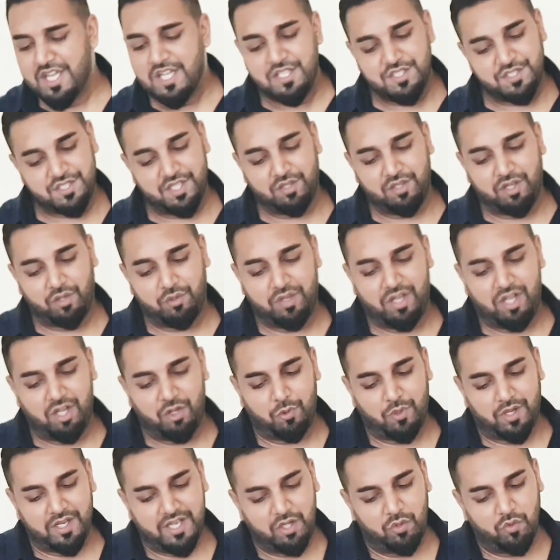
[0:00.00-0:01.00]
Sallallahu
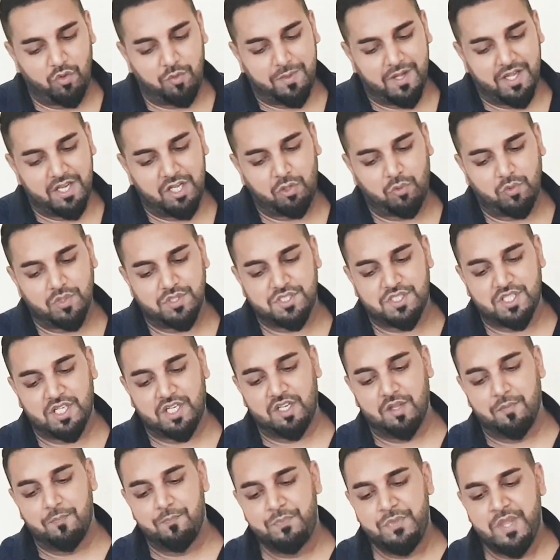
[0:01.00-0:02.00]
Alaihi
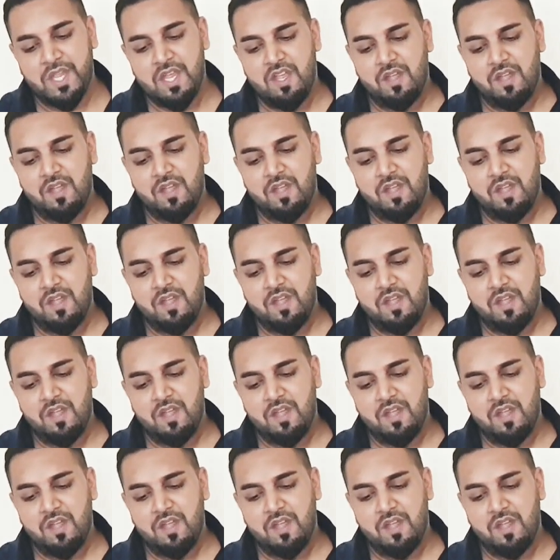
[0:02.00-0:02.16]
Wasallam.